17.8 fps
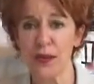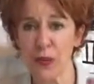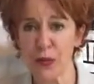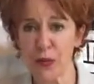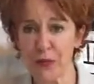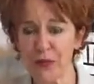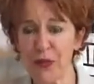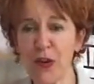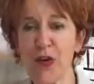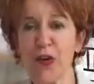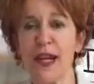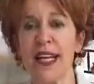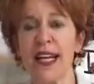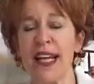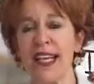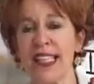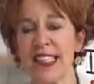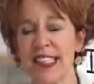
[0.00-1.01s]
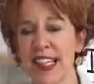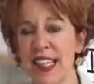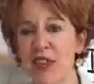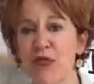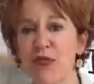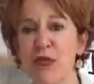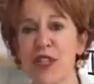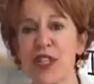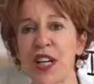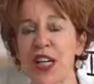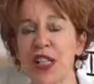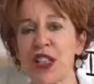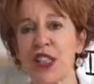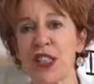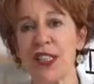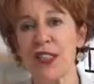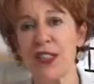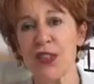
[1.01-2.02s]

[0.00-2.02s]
you're referring and it's an introduction,